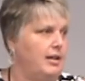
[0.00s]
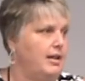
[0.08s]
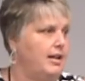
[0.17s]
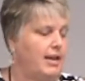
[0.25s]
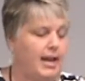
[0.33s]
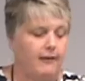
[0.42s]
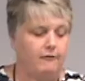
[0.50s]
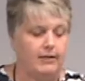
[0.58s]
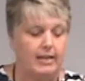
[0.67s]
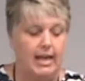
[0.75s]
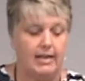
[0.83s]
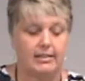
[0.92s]
in
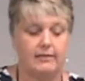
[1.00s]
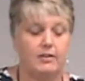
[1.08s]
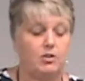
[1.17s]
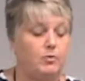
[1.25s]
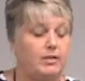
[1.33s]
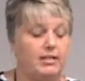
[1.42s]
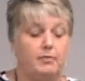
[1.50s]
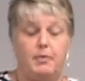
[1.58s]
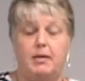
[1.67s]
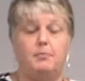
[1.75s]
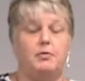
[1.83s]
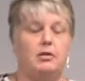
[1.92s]
everyday activities. We see
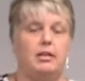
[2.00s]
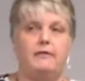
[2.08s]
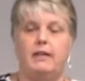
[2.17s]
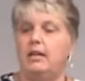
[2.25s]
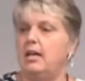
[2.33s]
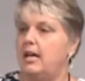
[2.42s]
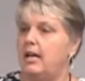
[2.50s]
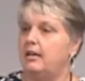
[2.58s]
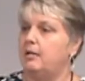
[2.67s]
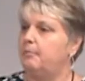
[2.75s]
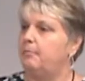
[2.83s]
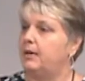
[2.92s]
people living in
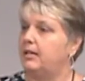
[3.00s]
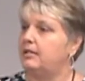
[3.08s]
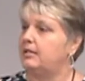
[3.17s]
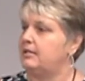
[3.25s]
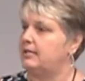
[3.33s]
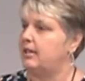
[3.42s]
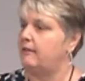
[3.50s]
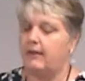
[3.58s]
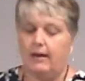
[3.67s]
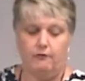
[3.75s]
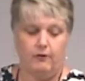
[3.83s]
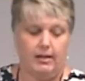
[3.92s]
abundance of
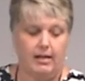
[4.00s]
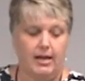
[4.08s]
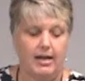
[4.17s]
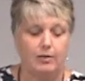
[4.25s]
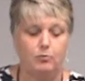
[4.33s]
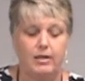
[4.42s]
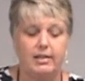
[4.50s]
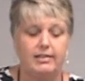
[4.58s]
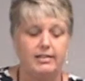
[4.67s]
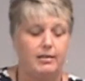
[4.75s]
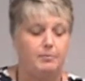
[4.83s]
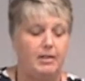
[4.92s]
every kind. We
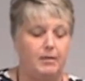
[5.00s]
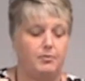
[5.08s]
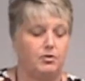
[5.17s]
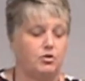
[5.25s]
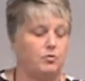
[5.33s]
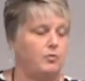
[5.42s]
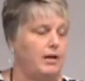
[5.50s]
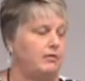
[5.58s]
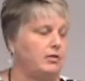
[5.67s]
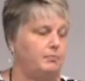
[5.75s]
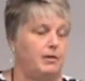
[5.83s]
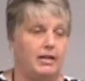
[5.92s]
see people
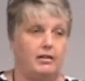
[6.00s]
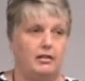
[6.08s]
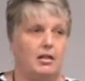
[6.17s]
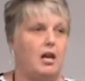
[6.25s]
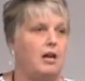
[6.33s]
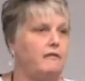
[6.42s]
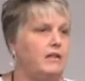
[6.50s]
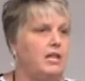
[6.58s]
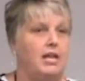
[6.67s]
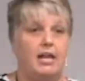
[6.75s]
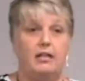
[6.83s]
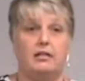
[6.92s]
surrounded by love
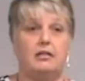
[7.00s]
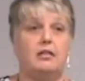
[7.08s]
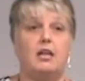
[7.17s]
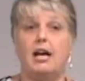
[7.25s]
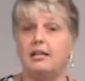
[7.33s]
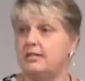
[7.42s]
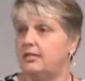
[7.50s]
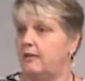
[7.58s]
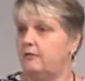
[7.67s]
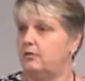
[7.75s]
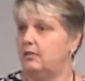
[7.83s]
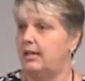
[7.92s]
in lots
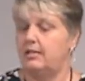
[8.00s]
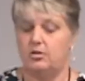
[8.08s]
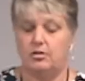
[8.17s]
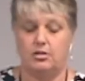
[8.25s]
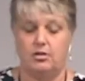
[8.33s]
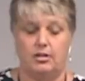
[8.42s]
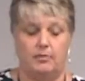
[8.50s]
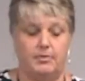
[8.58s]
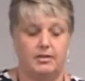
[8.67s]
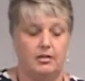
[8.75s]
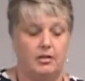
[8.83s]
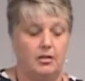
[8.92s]
of
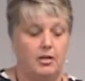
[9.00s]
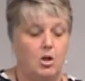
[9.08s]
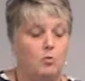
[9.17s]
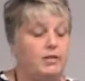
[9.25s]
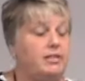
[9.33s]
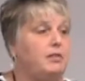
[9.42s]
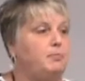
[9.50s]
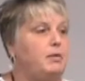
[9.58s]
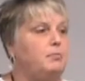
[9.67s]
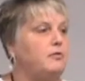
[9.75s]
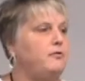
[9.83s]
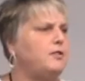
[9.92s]
relationships. We see
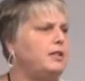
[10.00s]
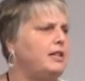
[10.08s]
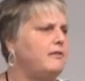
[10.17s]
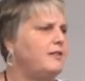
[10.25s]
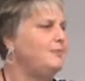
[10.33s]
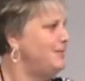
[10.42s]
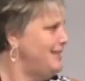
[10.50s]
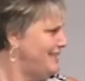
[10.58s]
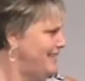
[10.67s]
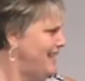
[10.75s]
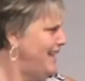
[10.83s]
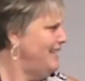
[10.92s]
people forgiving
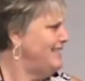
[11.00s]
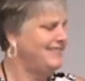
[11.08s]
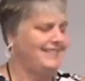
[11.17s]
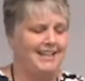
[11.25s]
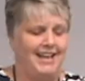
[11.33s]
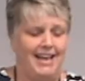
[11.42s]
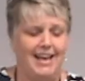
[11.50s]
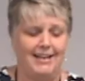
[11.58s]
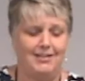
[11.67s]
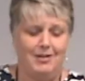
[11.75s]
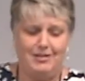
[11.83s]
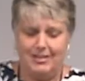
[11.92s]
mistakes
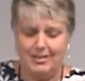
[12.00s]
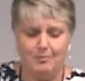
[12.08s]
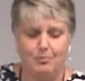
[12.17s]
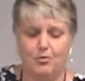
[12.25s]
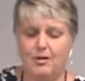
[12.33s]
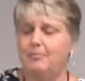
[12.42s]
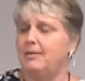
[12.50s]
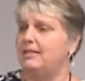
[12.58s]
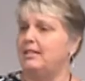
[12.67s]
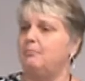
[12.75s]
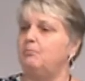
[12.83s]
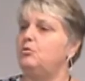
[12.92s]
and disappointments
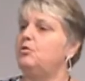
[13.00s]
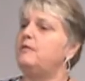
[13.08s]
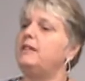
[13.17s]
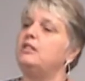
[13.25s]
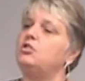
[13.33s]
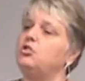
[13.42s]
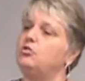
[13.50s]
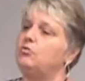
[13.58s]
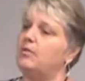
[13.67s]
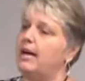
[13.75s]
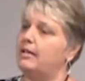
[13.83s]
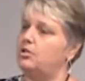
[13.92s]
and moving into
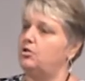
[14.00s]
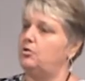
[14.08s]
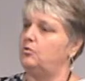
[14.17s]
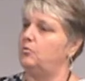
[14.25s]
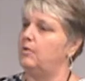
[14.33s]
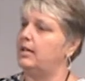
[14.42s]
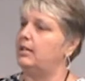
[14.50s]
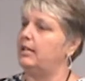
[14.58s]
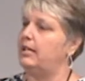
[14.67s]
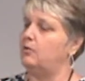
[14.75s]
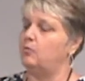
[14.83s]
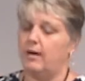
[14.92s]
gratitude
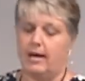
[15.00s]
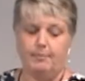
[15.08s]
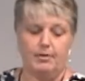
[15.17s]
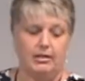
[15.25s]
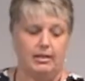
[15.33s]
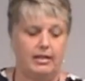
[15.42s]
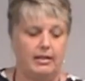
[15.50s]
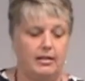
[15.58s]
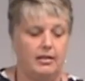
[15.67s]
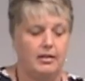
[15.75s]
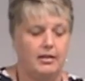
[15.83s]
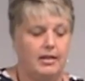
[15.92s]
readily and rapidly
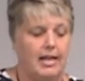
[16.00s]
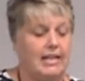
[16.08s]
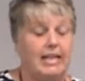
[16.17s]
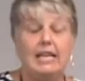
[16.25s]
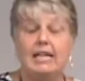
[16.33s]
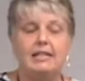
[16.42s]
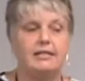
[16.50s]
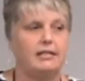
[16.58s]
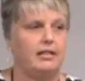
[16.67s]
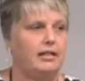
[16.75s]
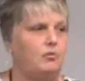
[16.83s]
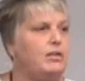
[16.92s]
and
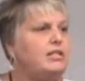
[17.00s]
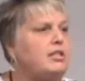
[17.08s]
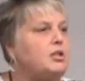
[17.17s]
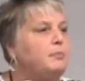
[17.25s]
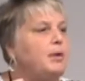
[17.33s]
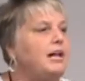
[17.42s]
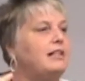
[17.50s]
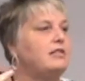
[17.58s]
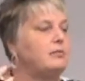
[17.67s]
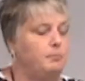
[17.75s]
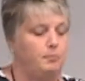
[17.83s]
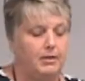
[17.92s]
easily. We see the
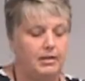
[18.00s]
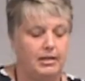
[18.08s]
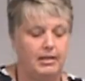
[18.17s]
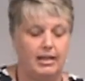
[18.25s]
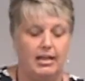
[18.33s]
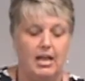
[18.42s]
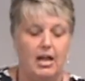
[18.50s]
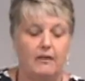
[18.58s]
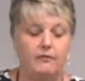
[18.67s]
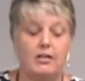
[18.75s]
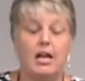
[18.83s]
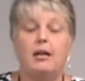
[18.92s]
possibility
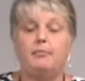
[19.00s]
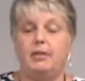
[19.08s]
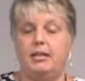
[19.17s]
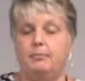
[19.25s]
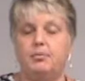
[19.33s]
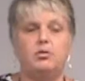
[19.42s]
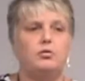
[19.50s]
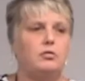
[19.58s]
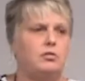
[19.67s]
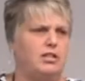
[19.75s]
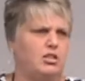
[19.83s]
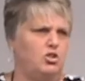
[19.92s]
of not being
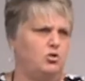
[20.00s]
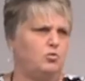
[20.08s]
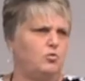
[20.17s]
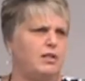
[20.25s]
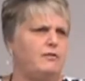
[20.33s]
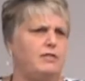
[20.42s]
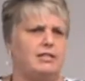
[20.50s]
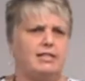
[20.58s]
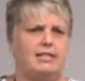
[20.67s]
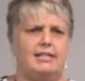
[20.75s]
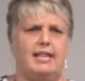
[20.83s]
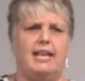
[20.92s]
pulled into
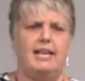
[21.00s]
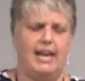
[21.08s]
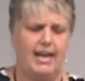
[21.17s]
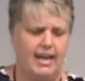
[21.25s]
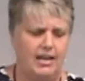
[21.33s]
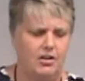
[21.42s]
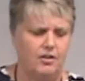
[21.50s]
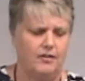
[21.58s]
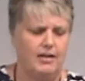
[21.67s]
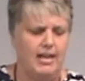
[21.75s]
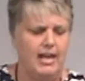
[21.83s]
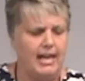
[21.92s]
grievances and anger,
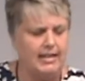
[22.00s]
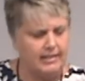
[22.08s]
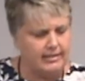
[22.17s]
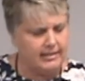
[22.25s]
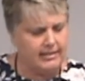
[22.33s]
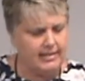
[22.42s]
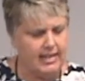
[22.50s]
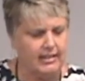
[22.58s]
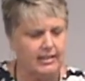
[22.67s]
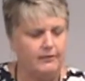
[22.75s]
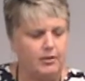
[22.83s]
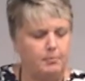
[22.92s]
and instead
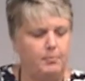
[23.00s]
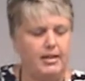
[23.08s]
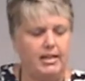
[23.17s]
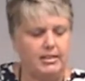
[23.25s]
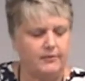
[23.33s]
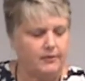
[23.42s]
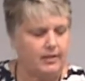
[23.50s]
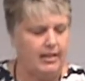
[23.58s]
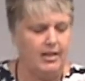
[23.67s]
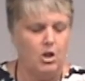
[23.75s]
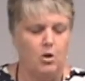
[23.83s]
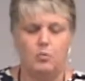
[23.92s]
living
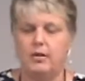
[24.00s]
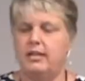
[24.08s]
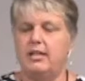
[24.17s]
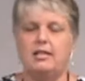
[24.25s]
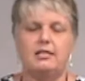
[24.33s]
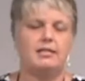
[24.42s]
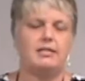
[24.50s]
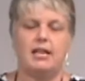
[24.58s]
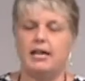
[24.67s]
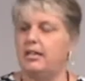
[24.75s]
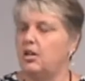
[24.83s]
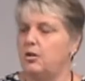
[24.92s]
peacefully with
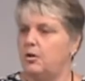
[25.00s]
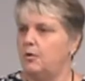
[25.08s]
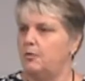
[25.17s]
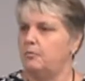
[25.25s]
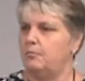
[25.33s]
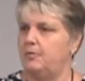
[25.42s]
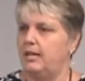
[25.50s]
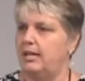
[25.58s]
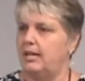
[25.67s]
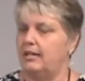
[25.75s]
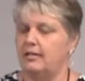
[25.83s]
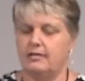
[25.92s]
inside our own
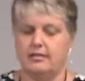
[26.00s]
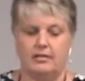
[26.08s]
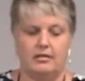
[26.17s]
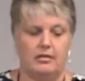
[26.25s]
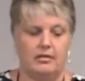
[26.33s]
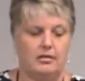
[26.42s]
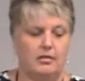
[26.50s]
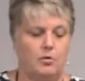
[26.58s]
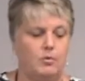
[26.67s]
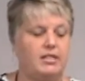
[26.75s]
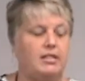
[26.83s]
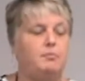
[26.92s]
beings.
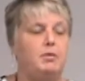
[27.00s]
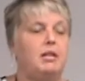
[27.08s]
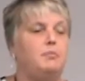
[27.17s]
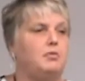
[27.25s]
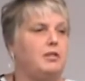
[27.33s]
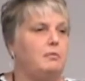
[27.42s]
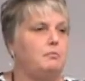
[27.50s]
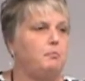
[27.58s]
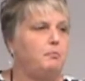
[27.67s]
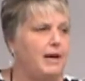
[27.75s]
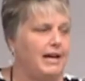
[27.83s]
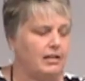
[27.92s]
We see people in
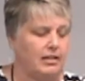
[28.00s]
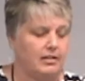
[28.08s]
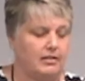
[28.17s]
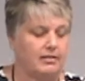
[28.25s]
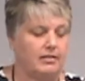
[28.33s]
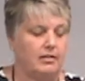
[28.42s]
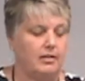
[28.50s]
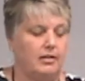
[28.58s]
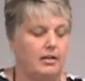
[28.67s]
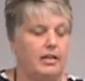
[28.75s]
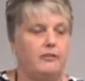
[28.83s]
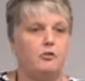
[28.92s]
balance
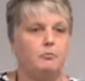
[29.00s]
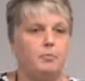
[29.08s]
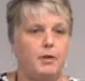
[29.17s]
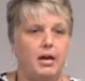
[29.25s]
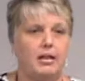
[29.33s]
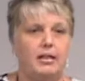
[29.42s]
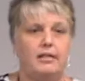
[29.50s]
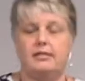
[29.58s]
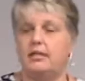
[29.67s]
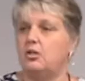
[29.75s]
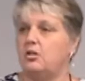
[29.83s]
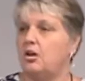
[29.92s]
in their bodies,
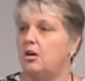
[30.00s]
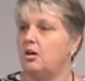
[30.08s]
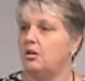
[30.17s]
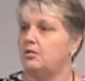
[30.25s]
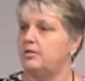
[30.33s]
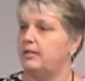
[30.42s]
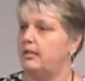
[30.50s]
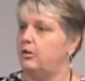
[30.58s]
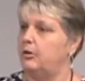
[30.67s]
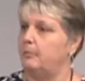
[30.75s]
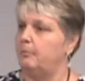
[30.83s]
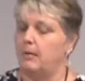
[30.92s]
in their hearts, and in
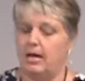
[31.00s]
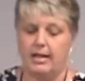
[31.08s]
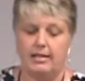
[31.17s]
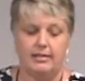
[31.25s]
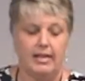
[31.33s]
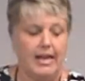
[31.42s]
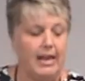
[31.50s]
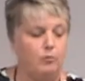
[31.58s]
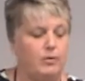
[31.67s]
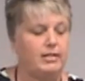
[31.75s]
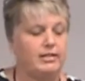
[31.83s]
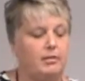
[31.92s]
their minds. And
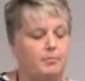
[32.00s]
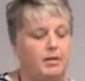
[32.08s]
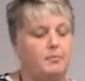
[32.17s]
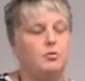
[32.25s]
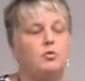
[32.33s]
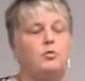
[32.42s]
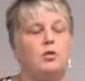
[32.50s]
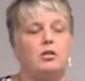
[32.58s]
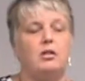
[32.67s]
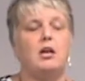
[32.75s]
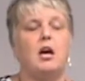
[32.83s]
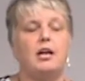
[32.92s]
we see people who are
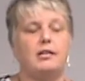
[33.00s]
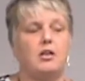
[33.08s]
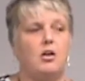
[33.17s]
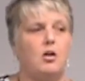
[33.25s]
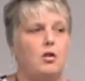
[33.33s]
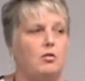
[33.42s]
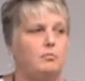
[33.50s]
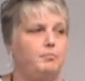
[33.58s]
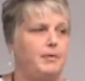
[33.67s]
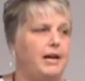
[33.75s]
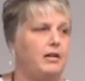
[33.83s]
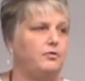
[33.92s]
not all
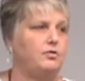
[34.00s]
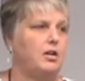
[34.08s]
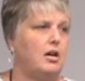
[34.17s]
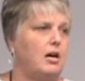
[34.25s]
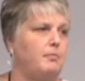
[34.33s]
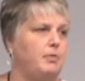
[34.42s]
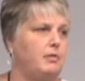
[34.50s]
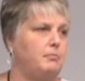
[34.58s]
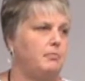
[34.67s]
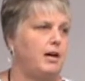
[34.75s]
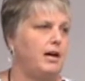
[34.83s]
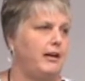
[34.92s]
bound up
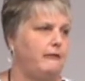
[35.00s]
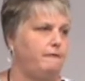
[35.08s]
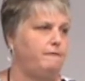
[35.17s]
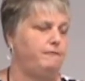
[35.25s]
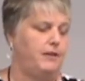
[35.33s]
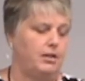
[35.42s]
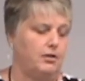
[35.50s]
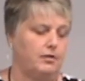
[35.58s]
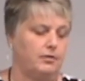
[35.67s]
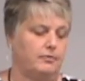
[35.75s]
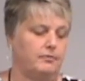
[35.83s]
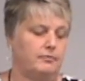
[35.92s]
by
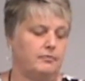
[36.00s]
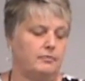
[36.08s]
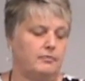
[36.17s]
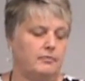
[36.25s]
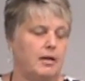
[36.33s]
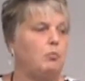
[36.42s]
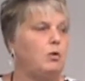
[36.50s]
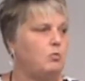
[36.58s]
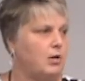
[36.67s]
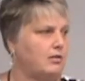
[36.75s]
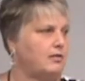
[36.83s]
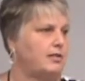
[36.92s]
fear. And we
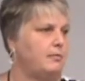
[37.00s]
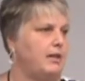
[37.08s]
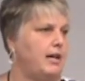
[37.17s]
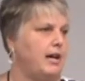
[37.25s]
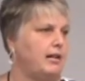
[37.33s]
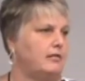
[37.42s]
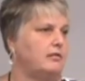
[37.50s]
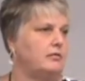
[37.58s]
want some of that.